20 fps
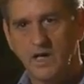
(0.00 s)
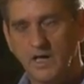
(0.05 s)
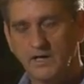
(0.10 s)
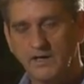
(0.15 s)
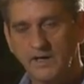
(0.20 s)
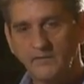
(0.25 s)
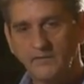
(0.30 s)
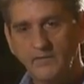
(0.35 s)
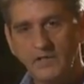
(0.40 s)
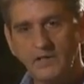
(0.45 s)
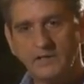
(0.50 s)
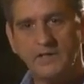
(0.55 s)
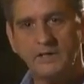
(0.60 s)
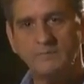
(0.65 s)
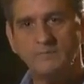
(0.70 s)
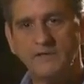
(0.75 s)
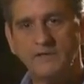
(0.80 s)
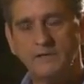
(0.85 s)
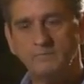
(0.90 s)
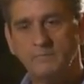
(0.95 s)
And I think
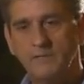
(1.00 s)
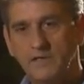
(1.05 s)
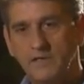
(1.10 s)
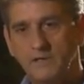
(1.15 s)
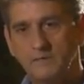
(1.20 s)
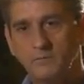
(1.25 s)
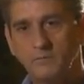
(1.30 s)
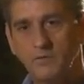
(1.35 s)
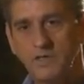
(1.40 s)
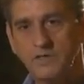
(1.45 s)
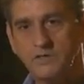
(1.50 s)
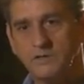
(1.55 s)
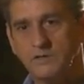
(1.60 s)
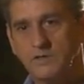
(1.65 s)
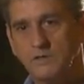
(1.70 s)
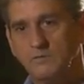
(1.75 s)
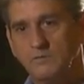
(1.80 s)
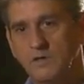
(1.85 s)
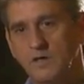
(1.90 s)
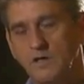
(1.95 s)
that made a big
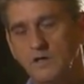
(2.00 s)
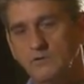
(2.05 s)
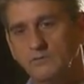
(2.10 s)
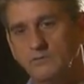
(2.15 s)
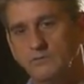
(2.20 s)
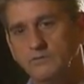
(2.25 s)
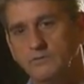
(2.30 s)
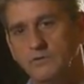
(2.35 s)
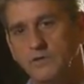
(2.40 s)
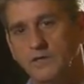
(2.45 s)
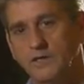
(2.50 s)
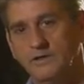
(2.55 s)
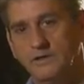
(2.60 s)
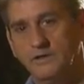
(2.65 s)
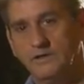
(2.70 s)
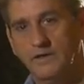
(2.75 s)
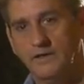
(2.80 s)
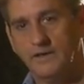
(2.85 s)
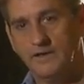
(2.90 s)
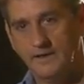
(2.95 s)
impression on Congress
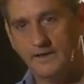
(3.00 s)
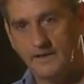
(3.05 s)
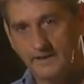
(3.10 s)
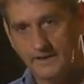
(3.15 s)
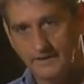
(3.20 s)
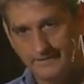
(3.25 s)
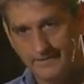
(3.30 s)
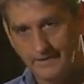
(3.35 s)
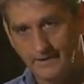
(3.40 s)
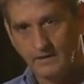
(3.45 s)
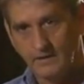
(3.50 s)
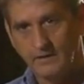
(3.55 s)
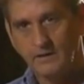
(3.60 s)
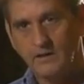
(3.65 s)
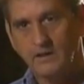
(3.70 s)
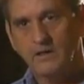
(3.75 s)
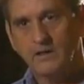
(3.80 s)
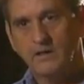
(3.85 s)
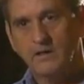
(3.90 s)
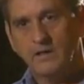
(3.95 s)
and
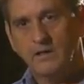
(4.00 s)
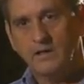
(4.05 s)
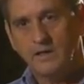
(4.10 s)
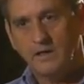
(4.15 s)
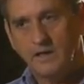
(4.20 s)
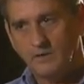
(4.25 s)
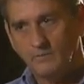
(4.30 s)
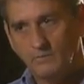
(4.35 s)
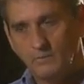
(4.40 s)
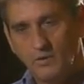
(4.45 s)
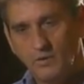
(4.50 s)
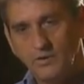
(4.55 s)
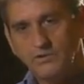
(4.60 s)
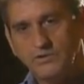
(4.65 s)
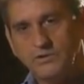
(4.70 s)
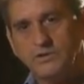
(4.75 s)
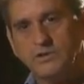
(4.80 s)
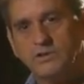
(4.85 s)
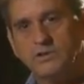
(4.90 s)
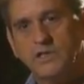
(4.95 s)

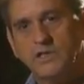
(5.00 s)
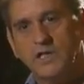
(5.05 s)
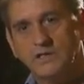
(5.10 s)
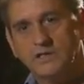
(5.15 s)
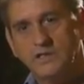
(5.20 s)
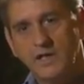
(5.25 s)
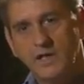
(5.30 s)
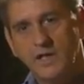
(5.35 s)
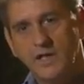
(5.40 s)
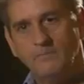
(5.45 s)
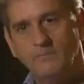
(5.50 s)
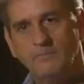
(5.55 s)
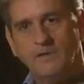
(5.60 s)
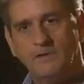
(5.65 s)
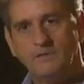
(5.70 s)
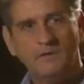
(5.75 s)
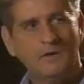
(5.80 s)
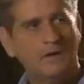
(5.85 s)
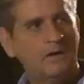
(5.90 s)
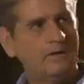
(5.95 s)
Washington at that time.
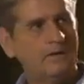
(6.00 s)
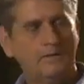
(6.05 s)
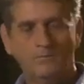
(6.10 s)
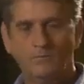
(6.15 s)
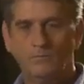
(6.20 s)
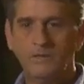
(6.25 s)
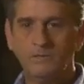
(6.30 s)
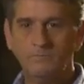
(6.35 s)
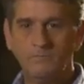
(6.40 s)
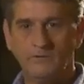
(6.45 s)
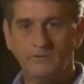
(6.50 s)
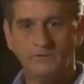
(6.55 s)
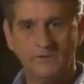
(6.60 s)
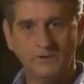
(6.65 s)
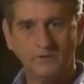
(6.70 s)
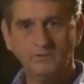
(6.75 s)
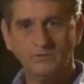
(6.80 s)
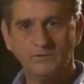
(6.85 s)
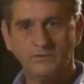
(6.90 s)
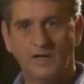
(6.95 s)
That, hey, we better
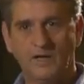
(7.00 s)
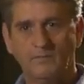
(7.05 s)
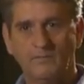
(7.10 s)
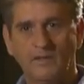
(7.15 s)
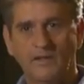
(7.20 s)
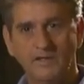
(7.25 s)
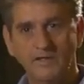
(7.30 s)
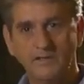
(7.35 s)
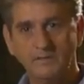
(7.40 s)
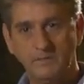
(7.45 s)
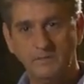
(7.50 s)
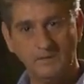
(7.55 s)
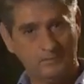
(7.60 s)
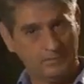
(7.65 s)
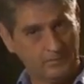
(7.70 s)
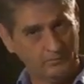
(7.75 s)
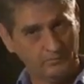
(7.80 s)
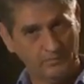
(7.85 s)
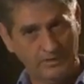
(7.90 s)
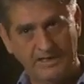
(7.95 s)
do something. Now these
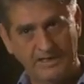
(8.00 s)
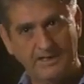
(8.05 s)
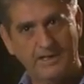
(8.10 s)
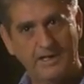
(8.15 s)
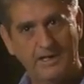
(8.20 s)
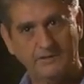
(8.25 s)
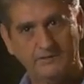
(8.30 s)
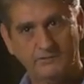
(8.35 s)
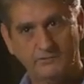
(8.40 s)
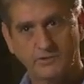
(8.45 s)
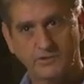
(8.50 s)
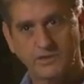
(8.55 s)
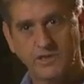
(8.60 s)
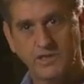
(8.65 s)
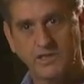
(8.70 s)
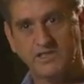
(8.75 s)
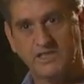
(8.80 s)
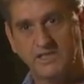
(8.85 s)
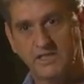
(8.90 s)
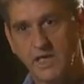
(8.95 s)
people have really got their
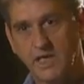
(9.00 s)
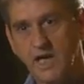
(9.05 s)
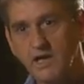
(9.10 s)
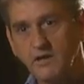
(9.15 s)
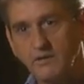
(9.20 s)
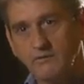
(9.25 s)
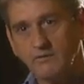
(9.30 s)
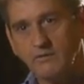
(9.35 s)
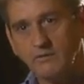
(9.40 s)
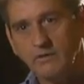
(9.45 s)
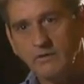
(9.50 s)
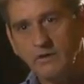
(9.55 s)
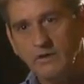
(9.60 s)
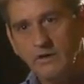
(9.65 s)
shit together.